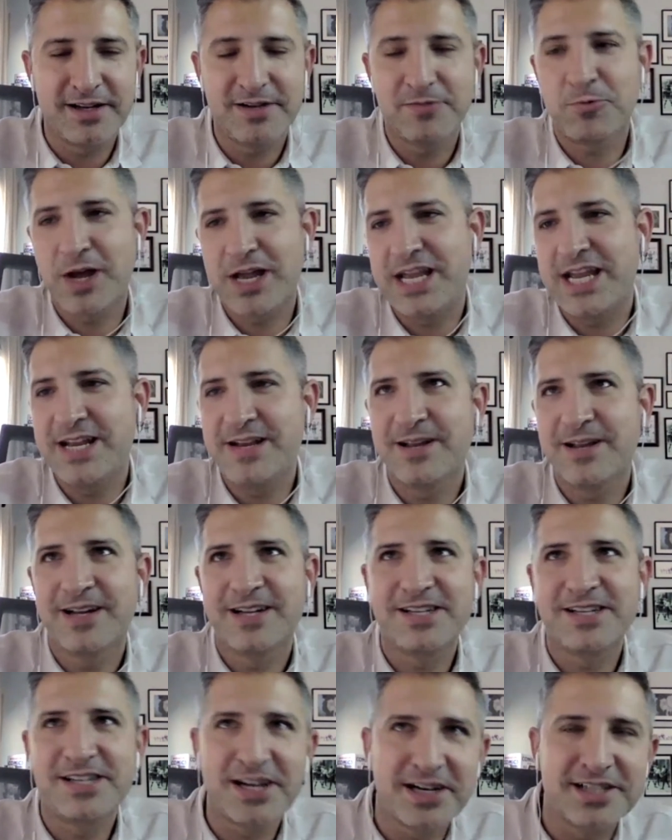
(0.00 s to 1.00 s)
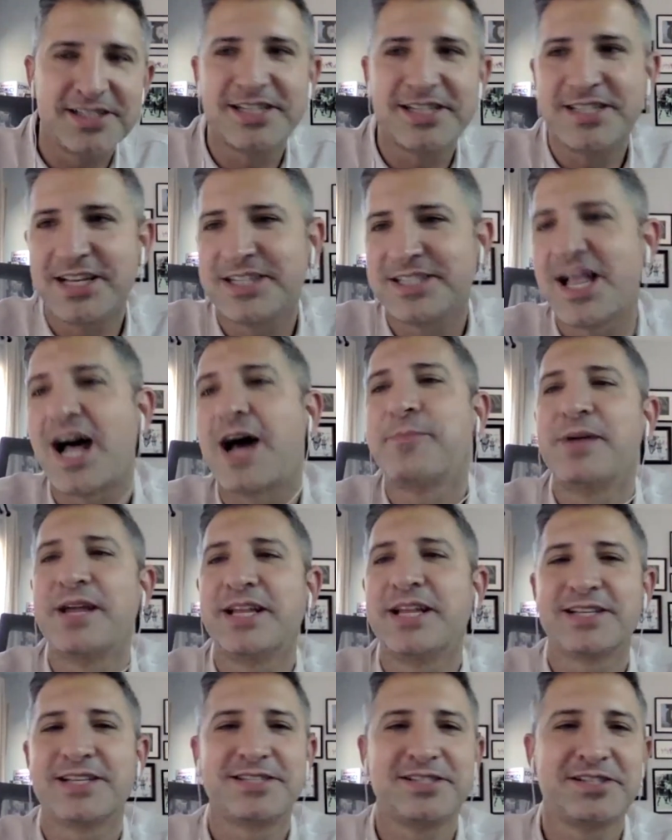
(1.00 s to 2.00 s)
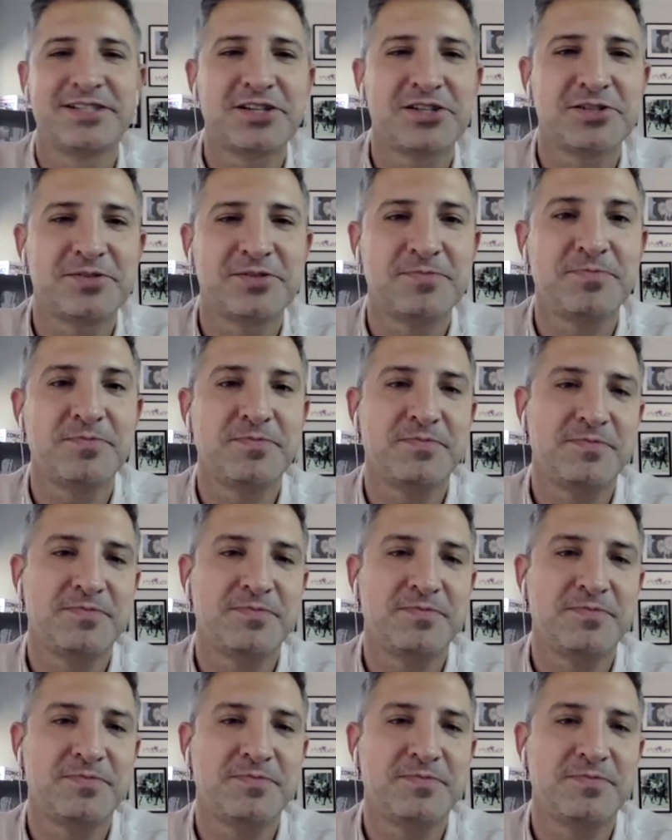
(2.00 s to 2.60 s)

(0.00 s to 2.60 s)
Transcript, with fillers: And in a way, he does and does not make that decision because